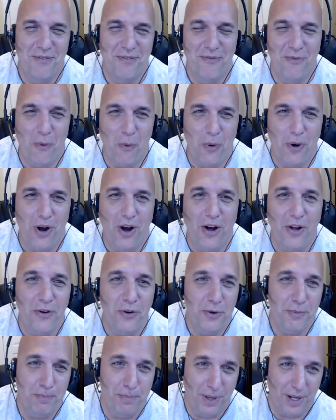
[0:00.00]

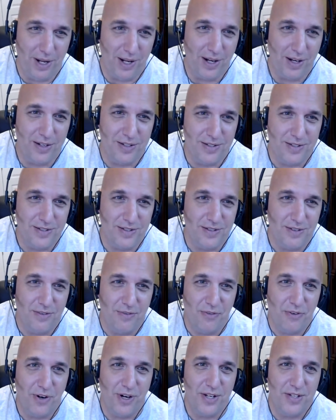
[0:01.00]
400 bucks
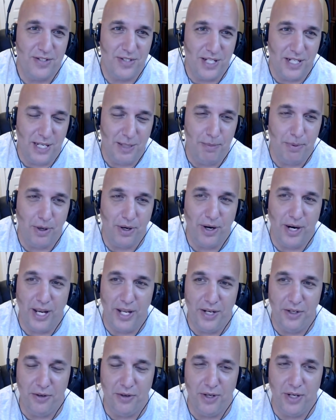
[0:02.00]
for a CD player
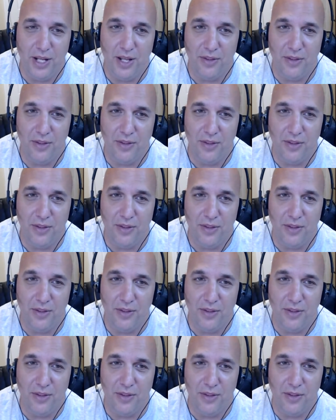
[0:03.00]
head unit.